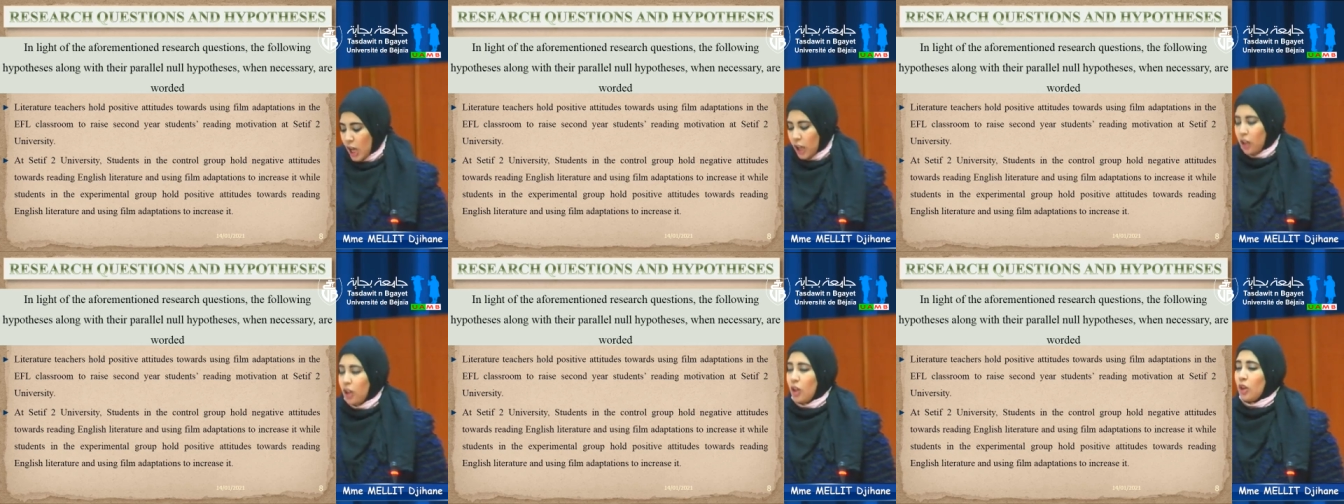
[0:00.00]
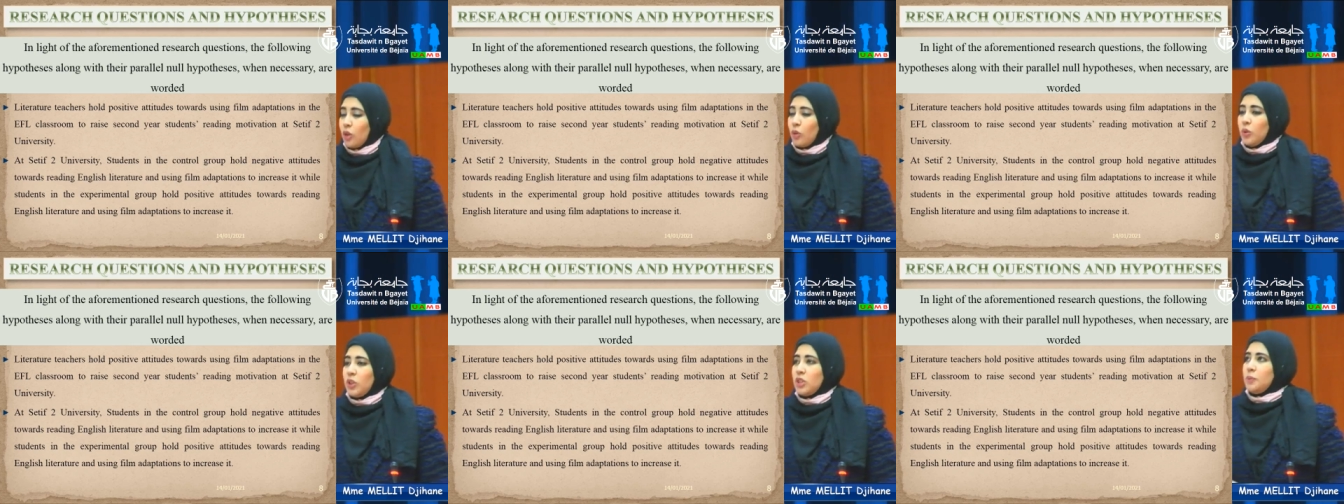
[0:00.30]

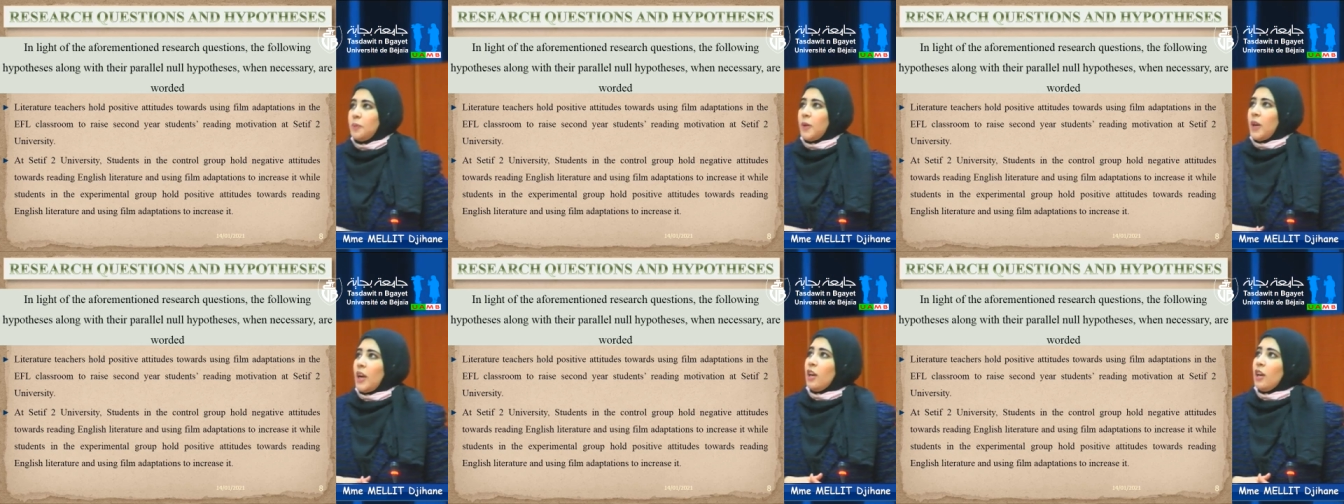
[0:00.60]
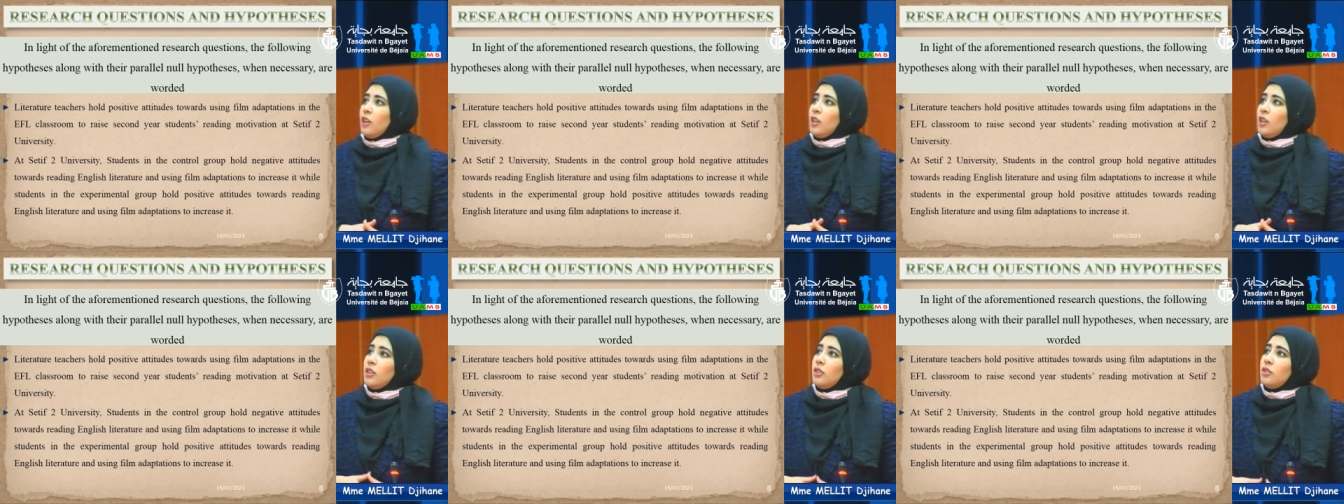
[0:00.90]
along with
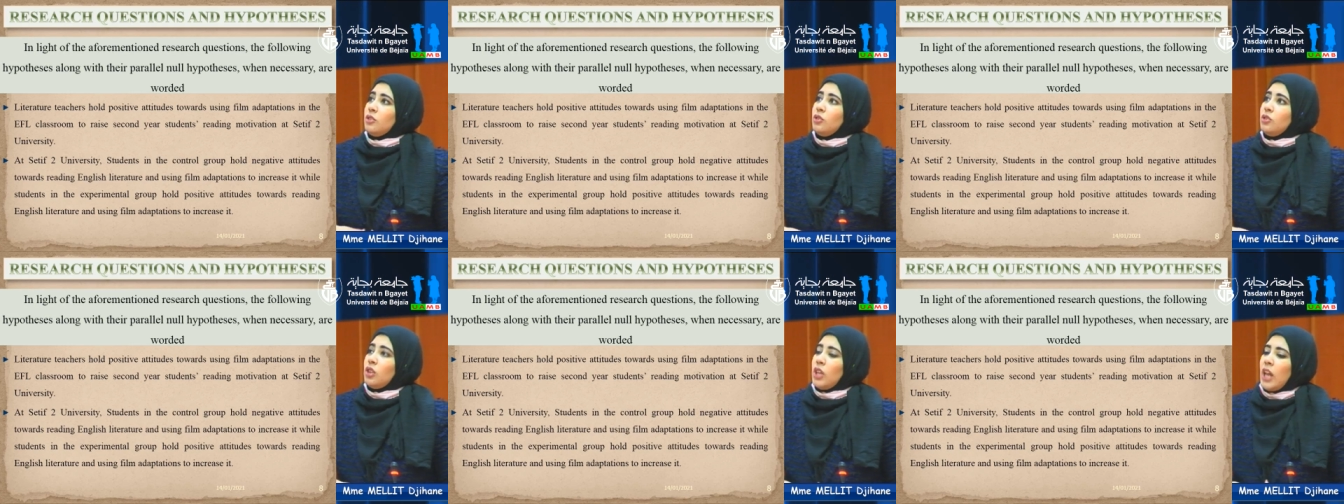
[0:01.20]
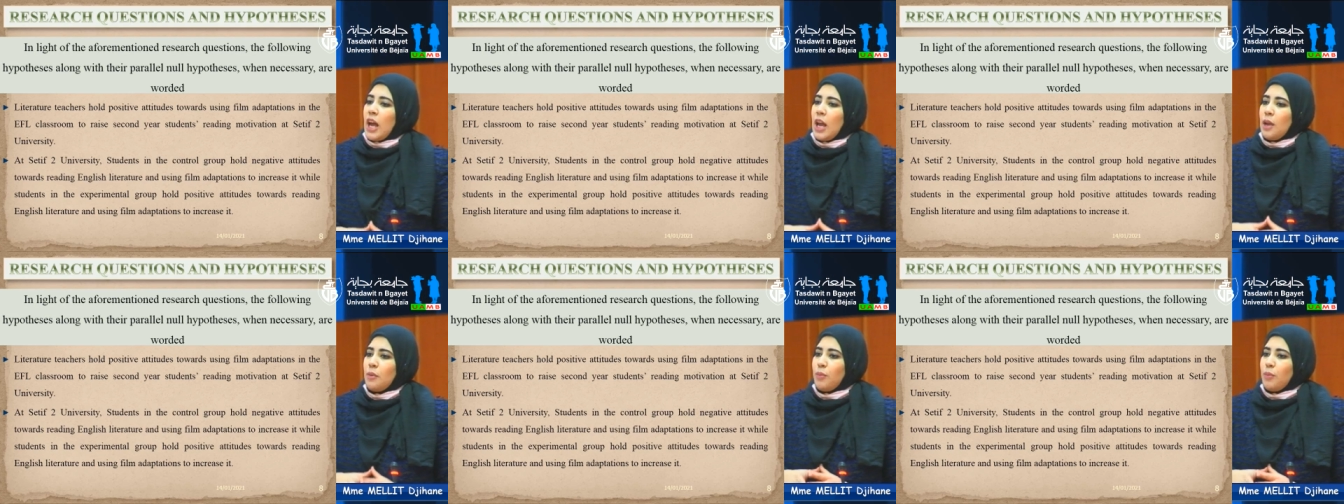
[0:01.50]

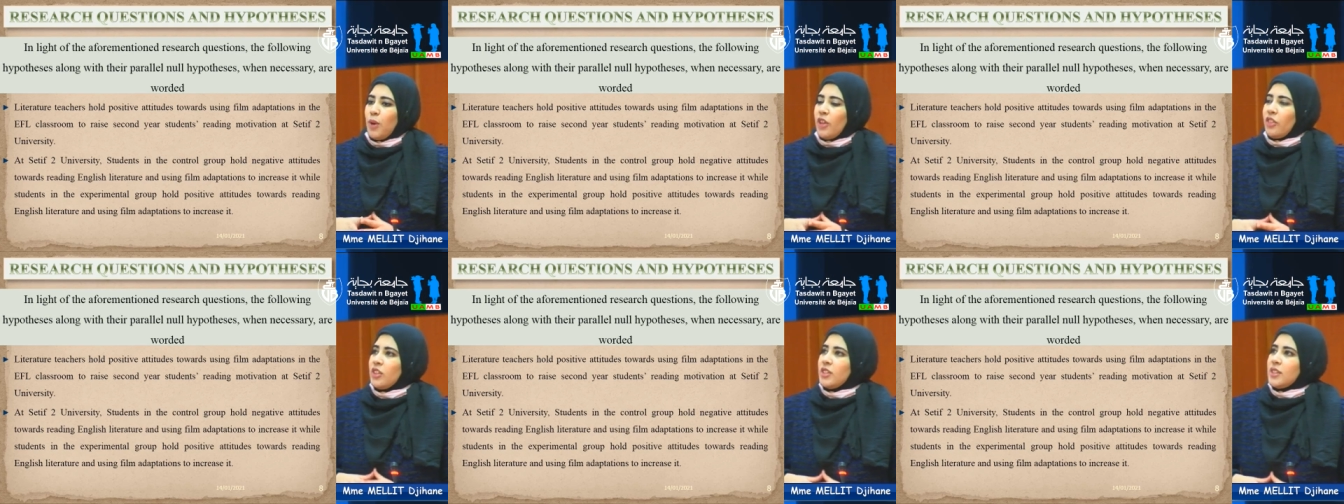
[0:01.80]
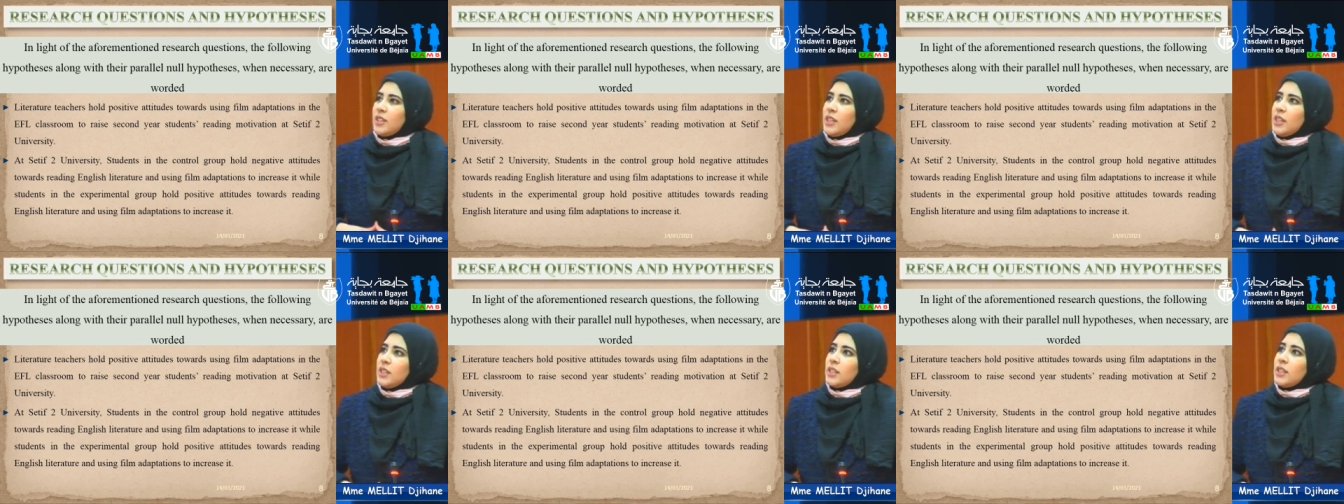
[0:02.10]
parallel
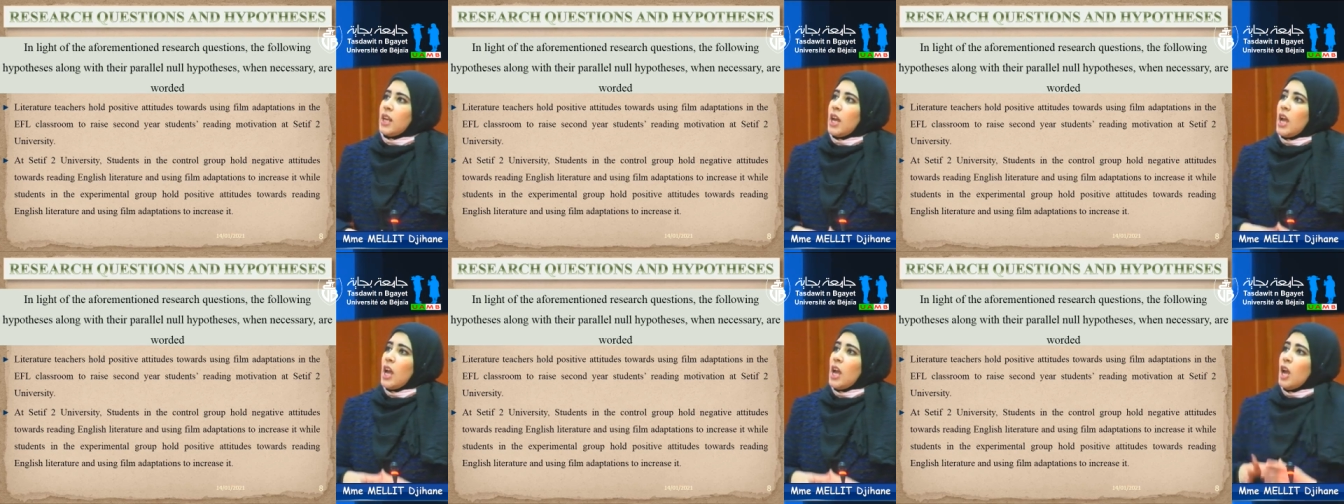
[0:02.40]
hypotheses,